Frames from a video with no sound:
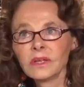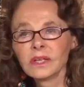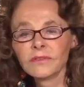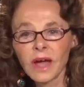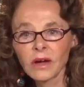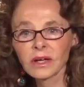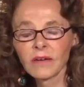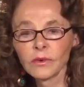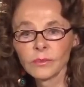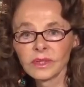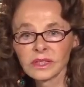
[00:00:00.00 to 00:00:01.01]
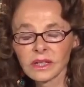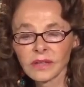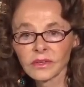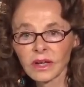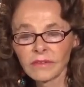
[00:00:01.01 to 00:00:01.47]
if our government and
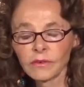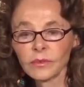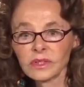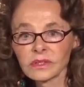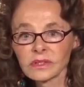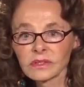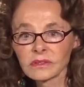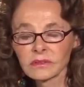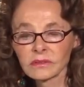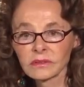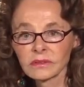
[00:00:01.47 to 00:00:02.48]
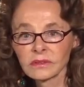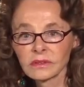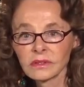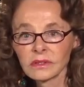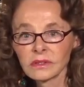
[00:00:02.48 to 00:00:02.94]
other governments
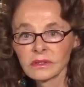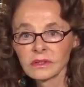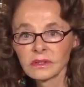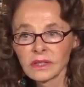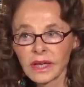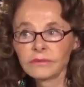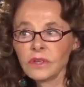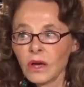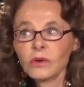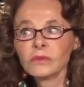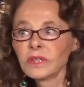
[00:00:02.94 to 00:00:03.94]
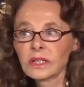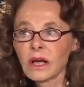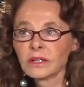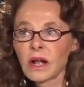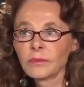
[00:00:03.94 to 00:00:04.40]
have known that
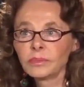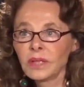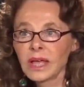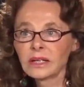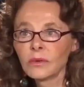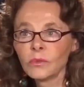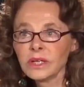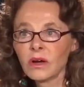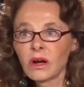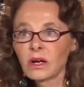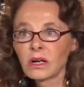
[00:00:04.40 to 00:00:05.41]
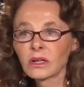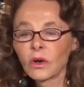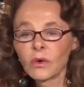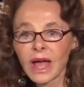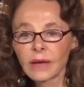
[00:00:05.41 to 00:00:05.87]
on our planet we are
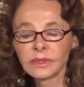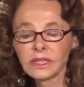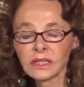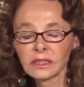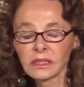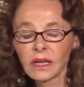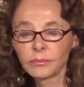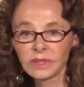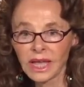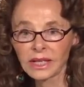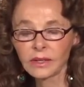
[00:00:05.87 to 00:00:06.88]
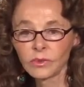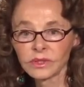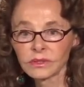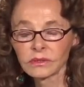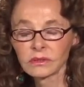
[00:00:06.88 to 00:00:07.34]
cohabiting a planet
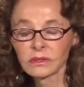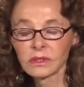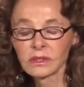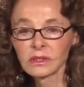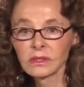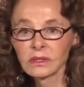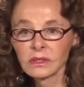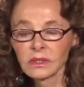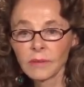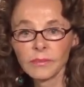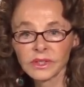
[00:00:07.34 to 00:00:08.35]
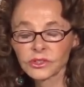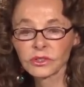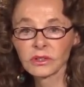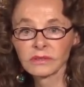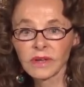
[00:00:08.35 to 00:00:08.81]
with a
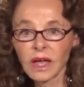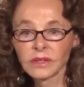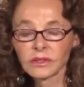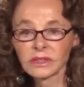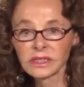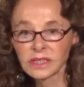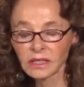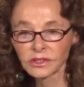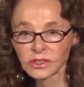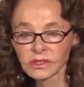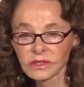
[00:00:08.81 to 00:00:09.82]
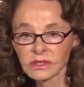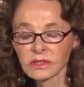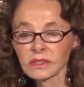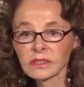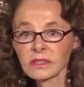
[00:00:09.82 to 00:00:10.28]
mixture of other
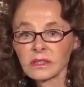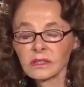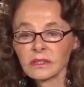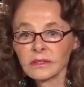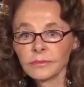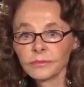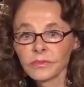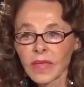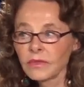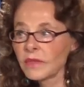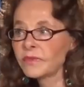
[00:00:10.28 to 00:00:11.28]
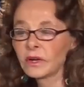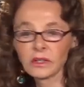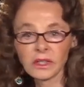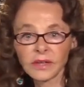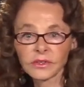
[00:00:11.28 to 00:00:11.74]
intelligences and that there
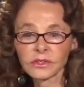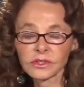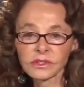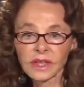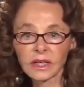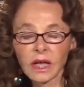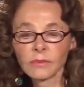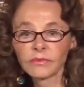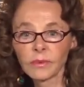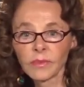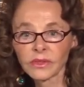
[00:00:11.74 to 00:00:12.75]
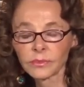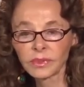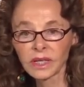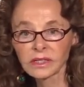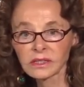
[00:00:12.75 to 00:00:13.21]
are others that come from other
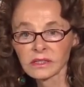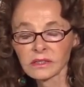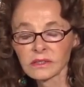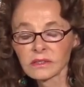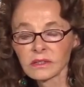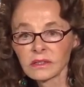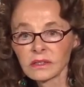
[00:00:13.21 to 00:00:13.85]
places